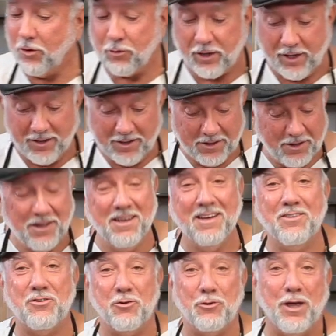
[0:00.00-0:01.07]
Okay,
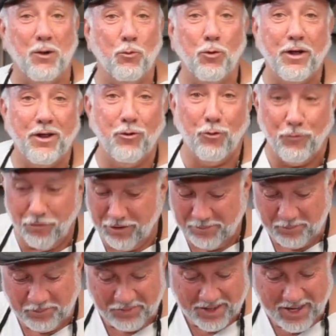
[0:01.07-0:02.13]
it's okay. We'll get over
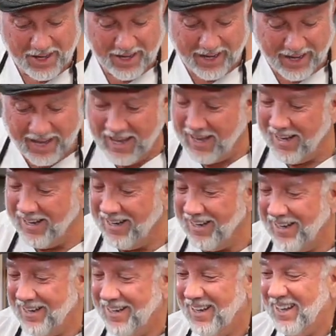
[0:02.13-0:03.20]

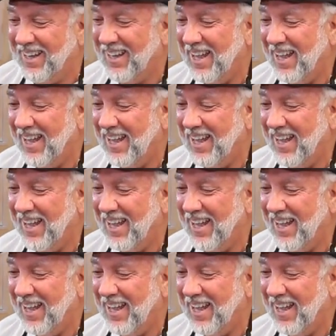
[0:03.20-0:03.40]
it.